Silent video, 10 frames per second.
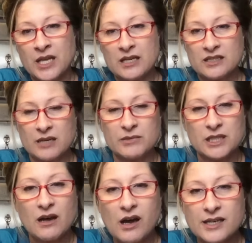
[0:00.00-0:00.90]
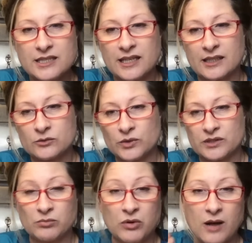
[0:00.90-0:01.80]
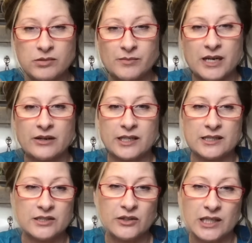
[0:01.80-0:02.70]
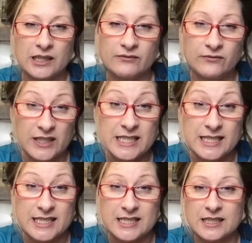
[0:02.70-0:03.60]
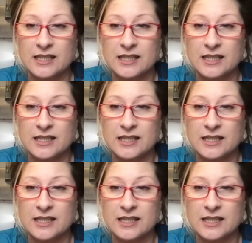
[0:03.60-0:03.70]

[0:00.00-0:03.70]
come in contact with the problem area so it can fix it.